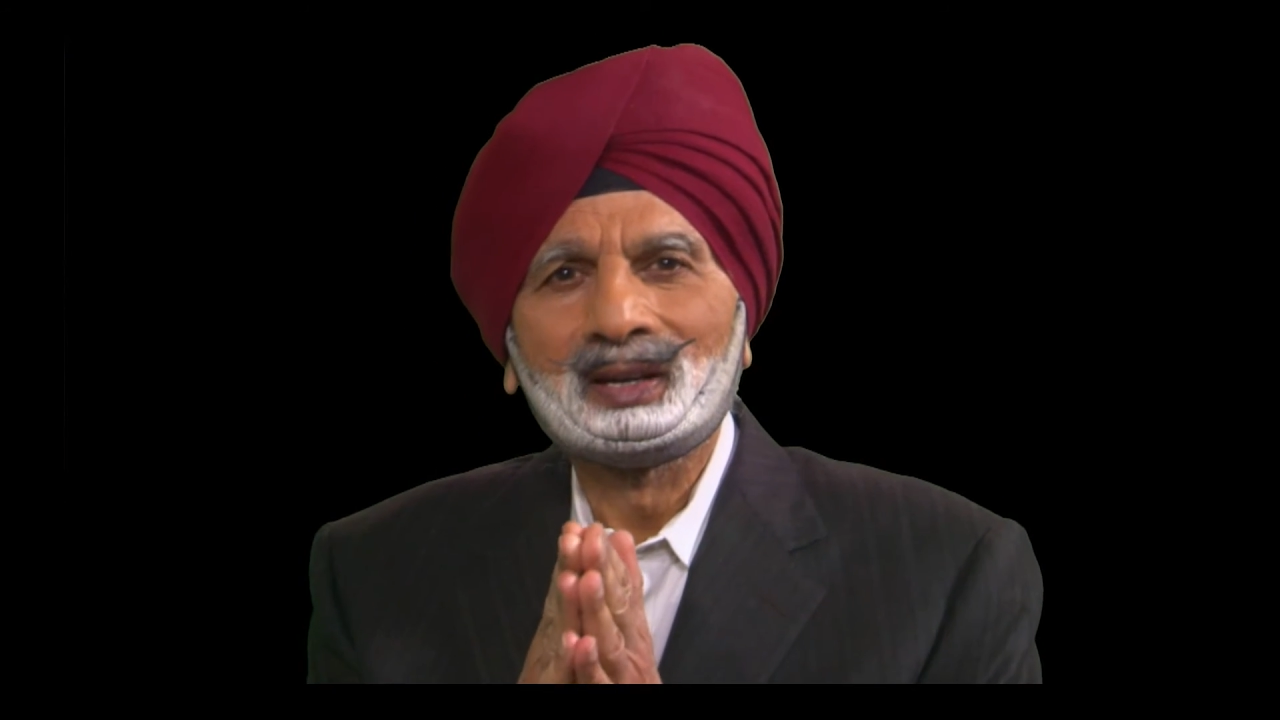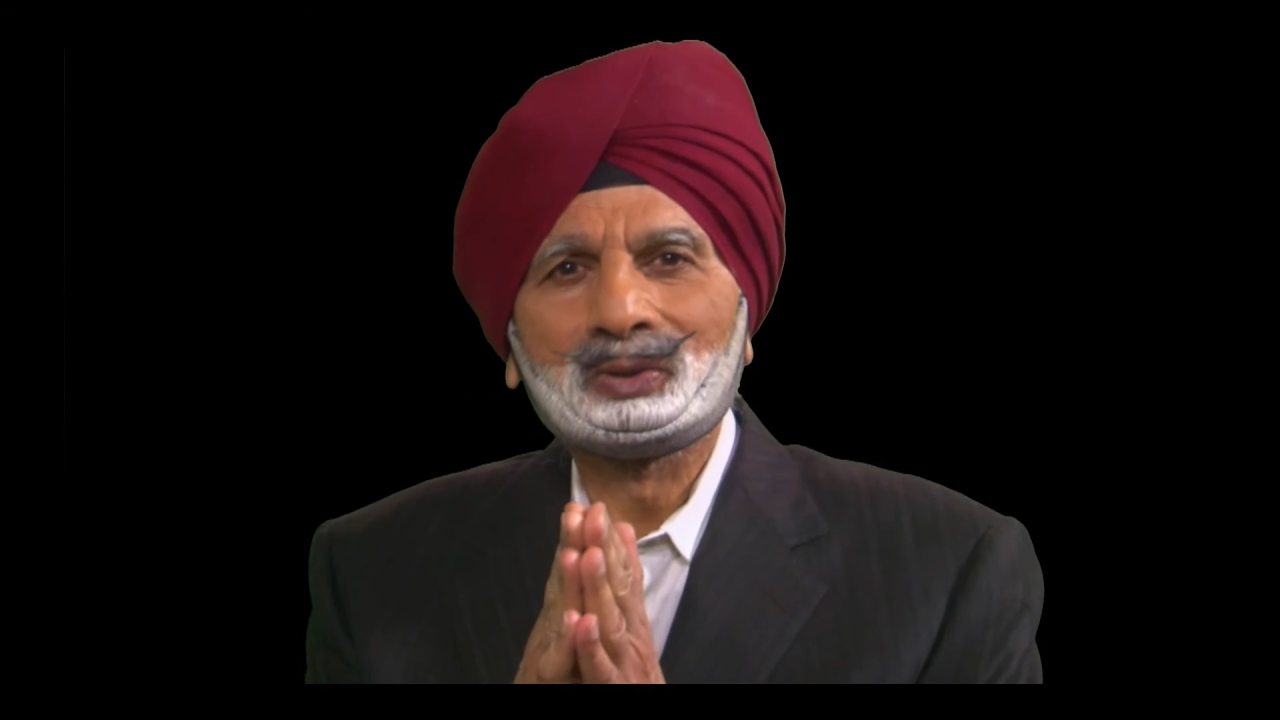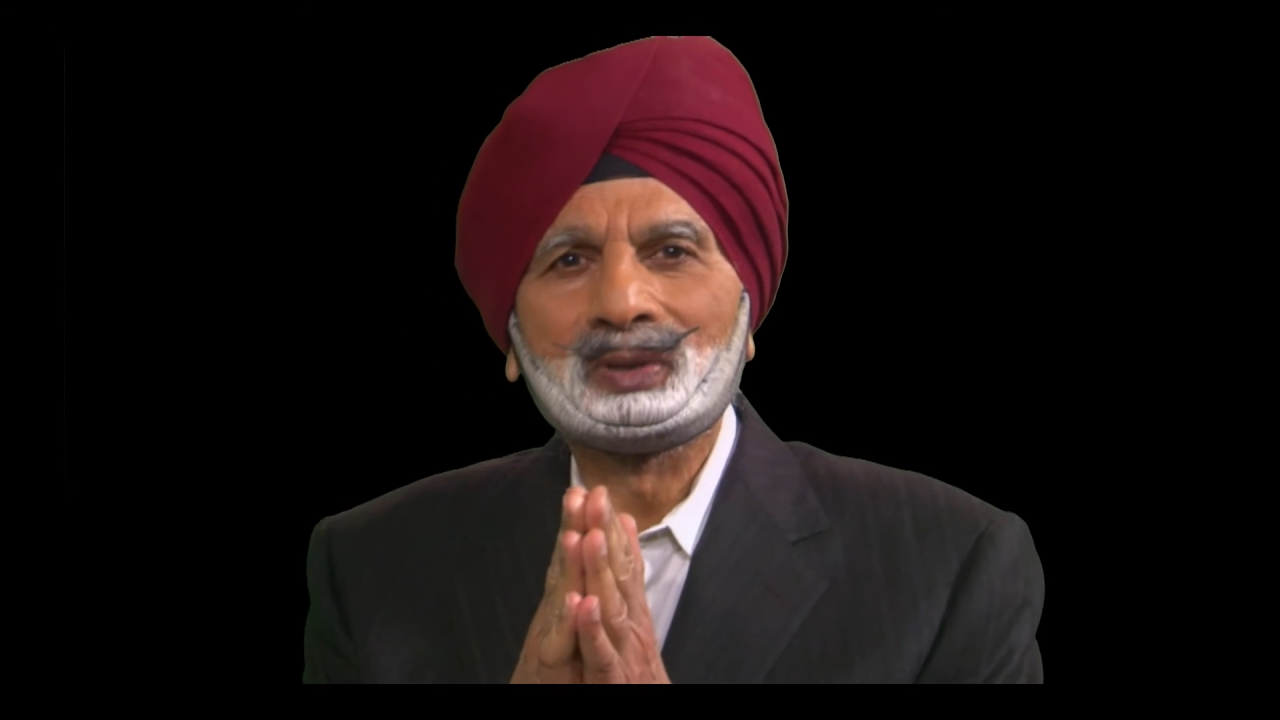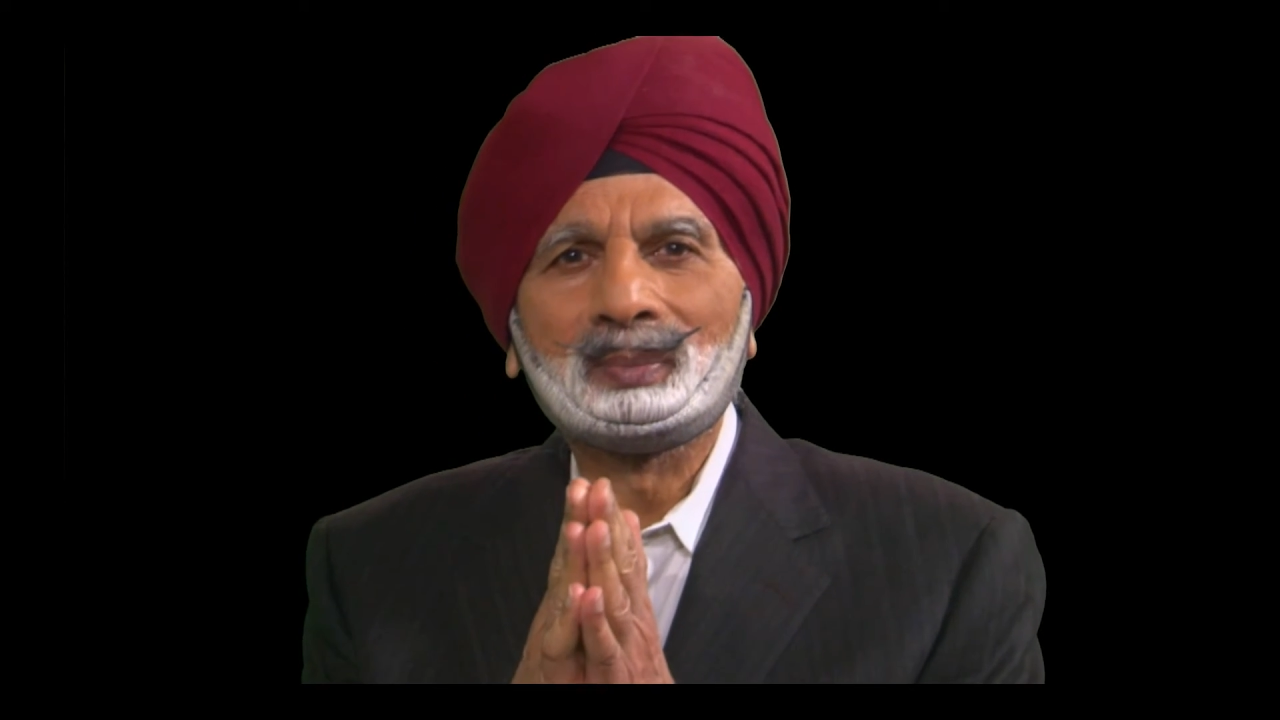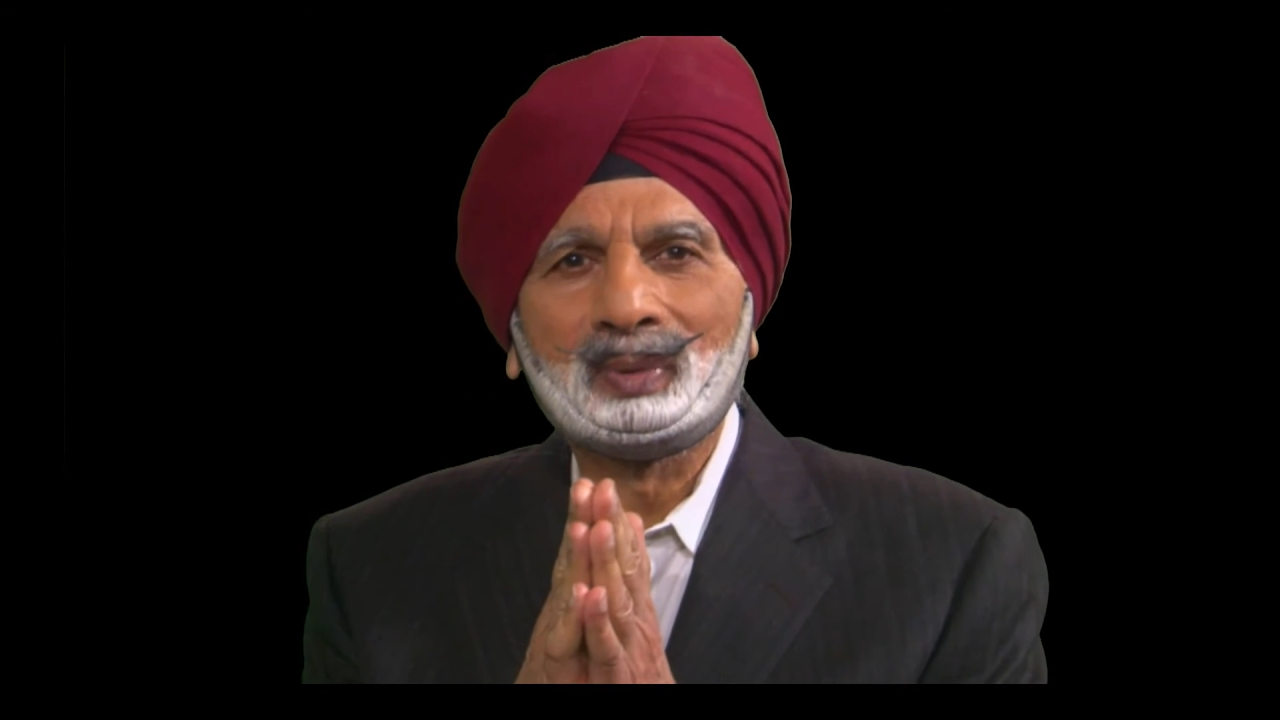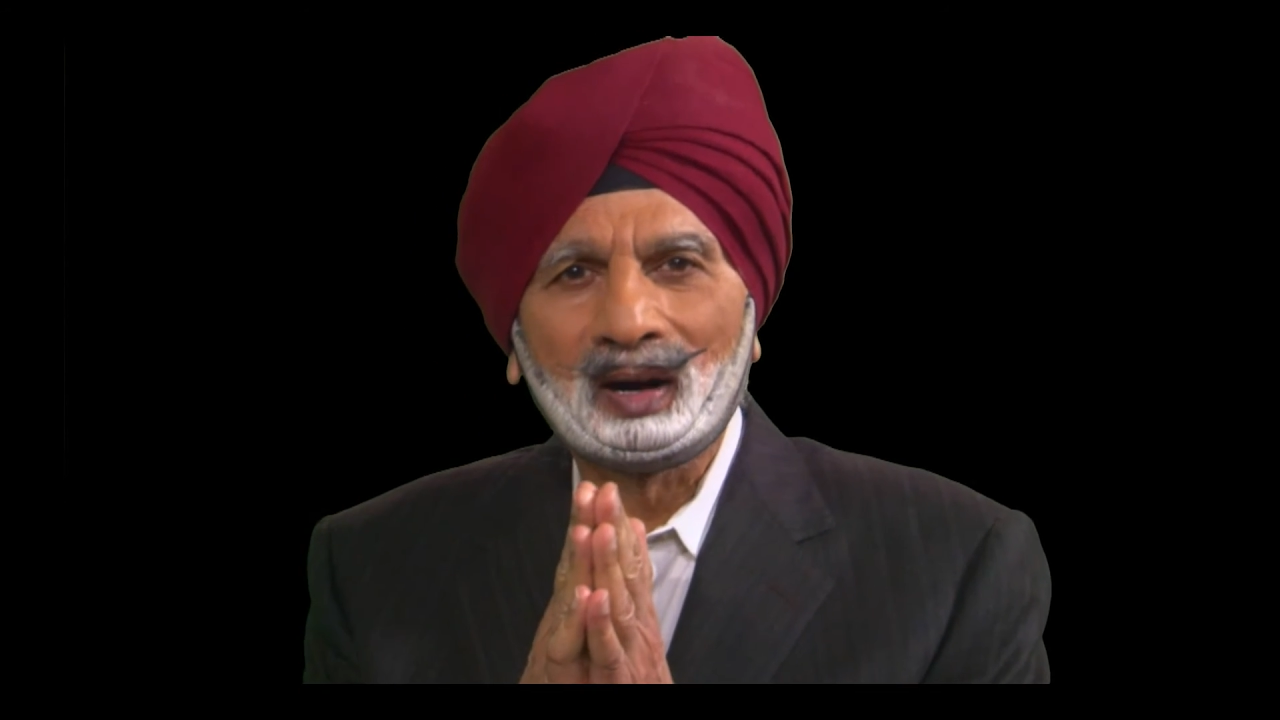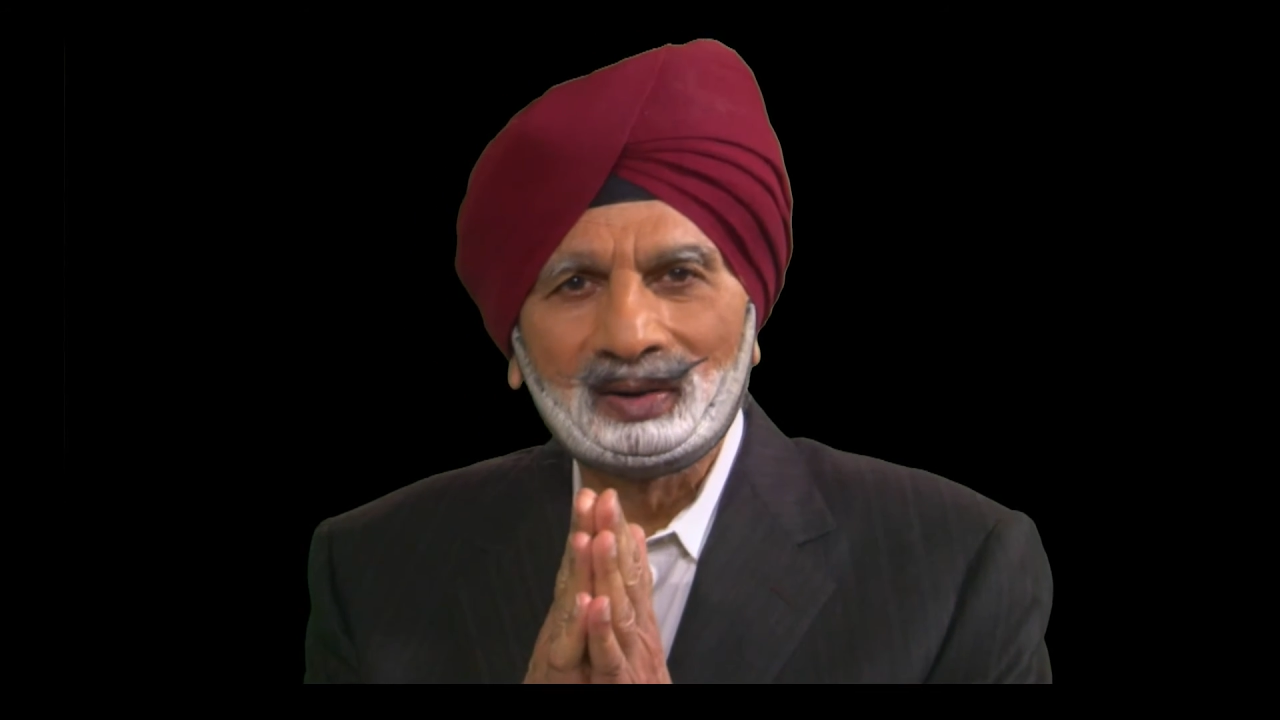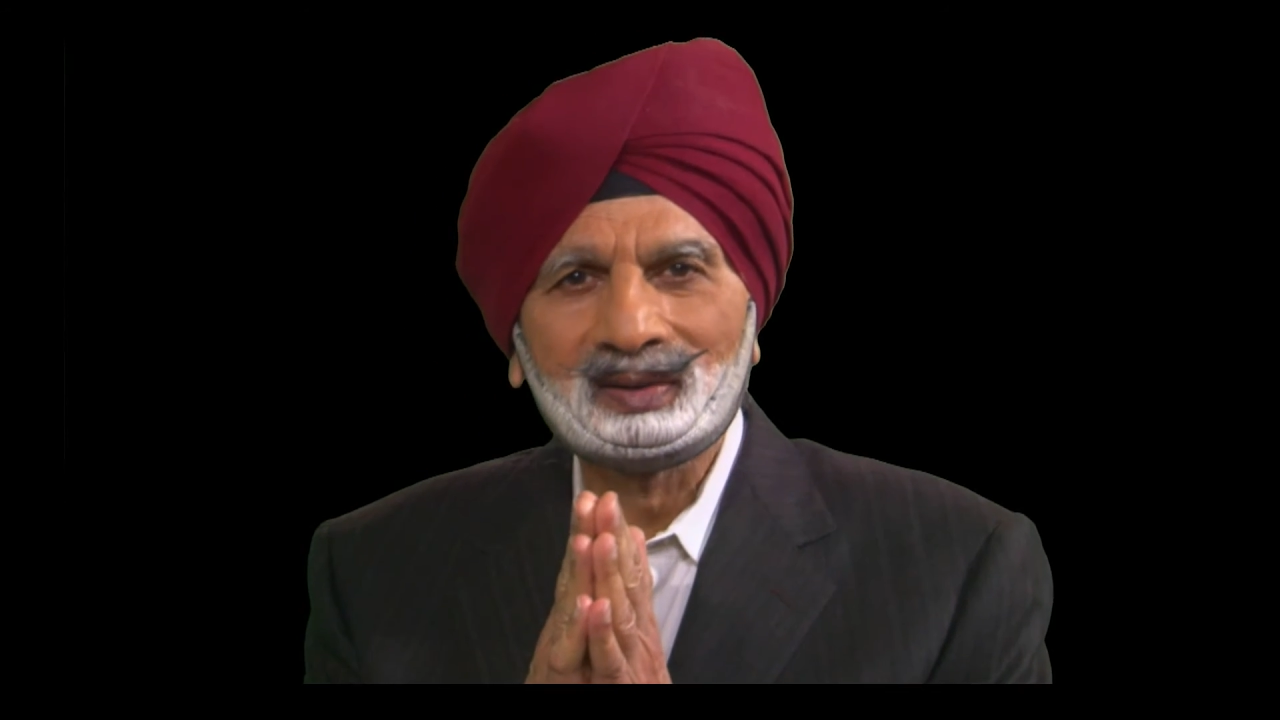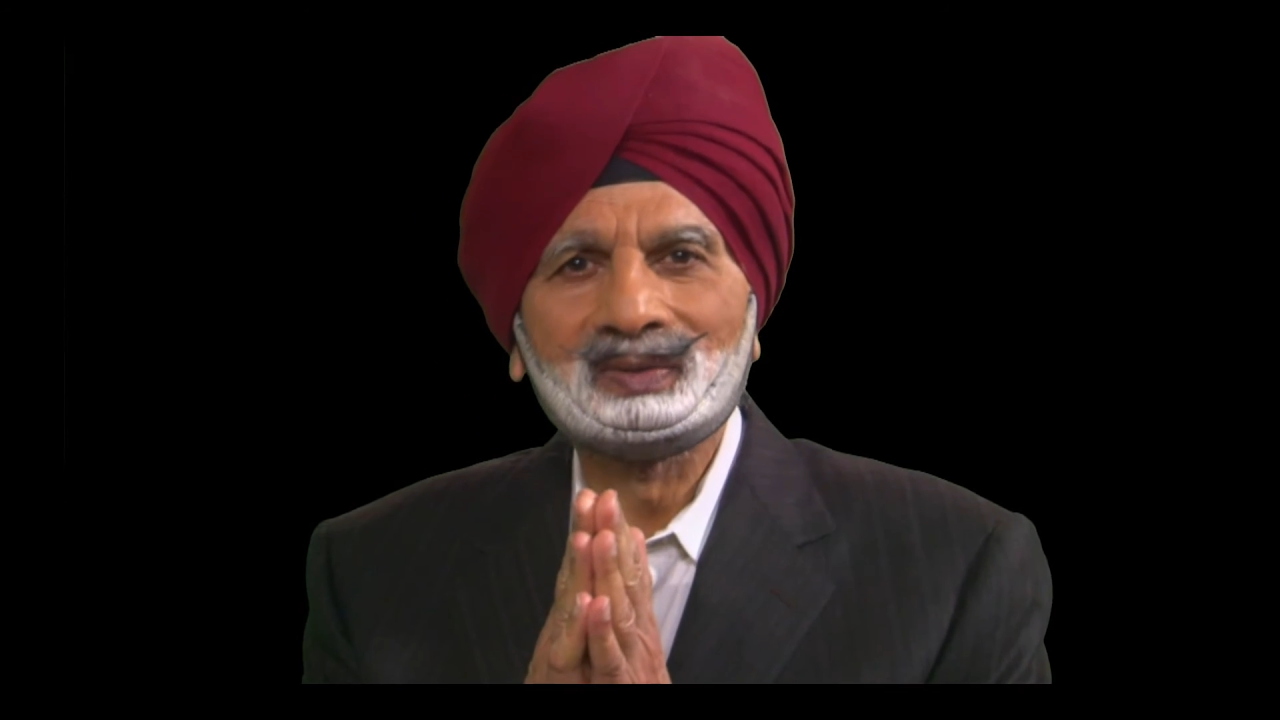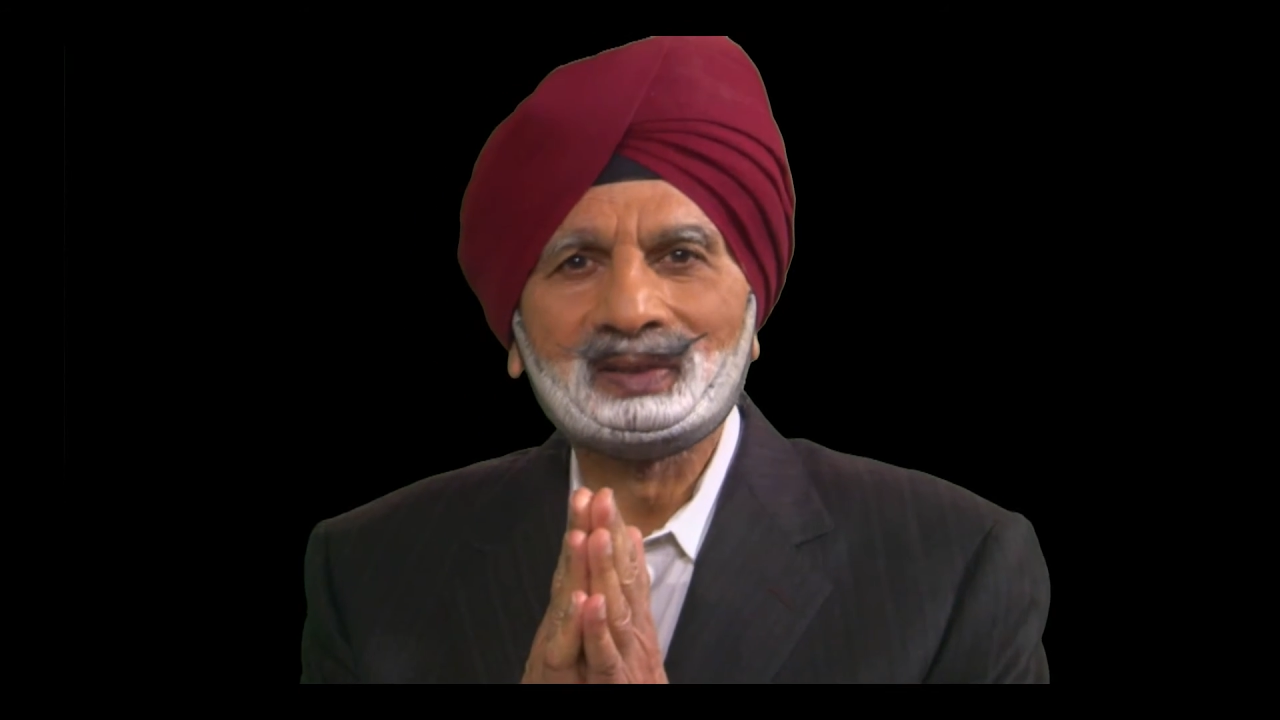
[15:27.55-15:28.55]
to the power